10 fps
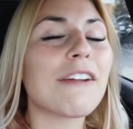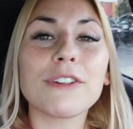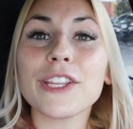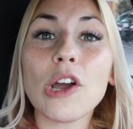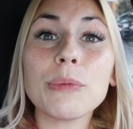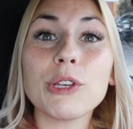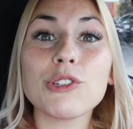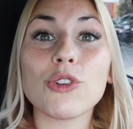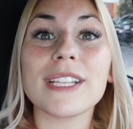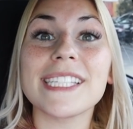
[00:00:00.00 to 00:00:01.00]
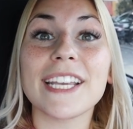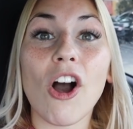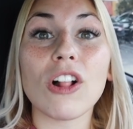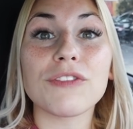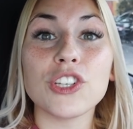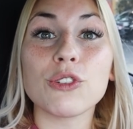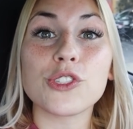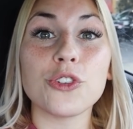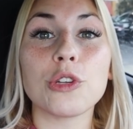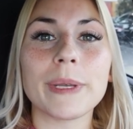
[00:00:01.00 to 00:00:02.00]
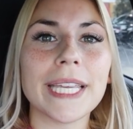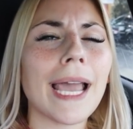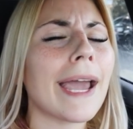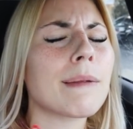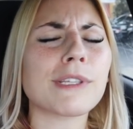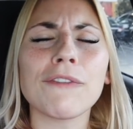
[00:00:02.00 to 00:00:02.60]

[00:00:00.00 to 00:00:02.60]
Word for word: I really hope that you enjoyed seeing all of the new Studio McGee items.